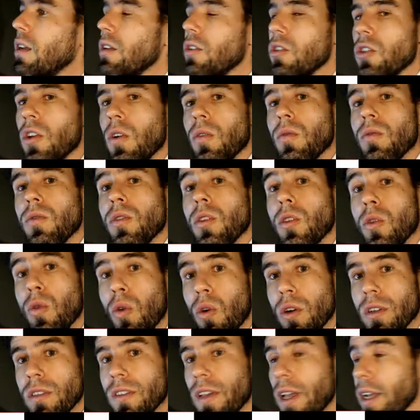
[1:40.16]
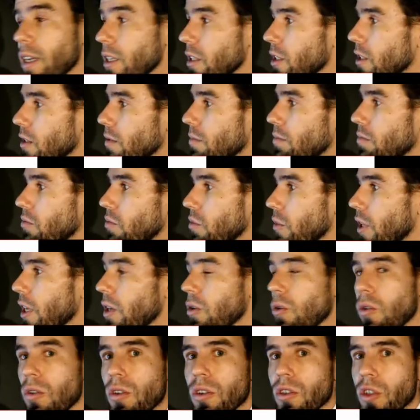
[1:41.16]
So the cortex can
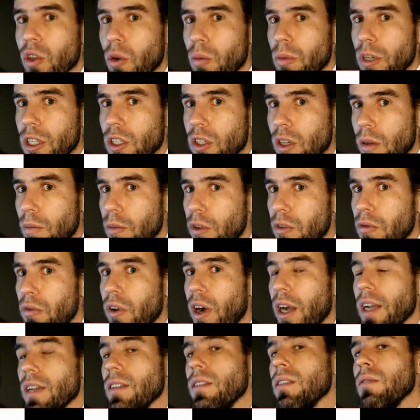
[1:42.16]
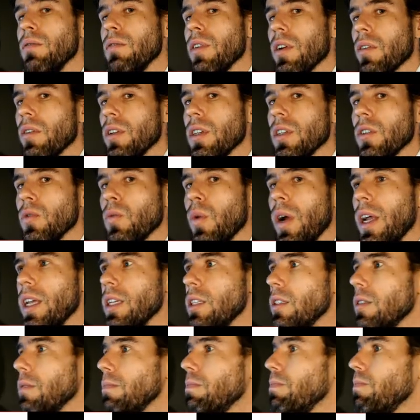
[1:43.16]
also be subdivided in various
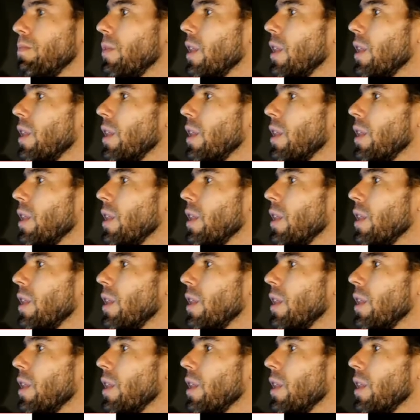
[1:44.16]
ways.